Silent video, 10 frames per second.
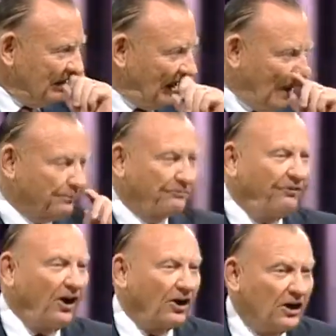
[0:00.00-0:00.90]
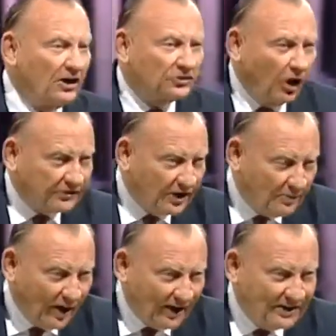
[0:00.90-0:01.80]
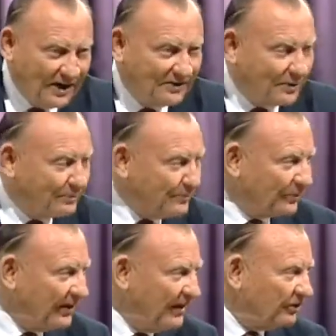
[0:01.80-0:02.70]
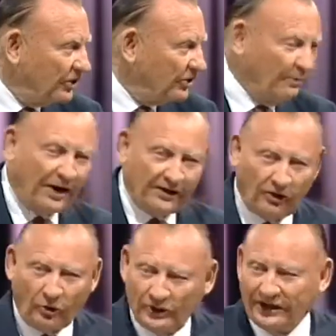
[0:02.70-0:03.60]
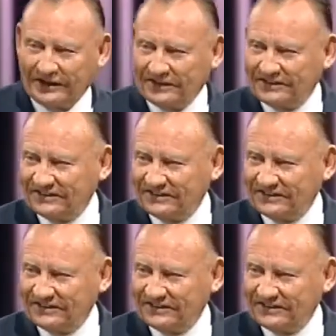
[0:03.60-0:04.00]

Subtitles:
And prefer talking about it to people that haven't heard about it already.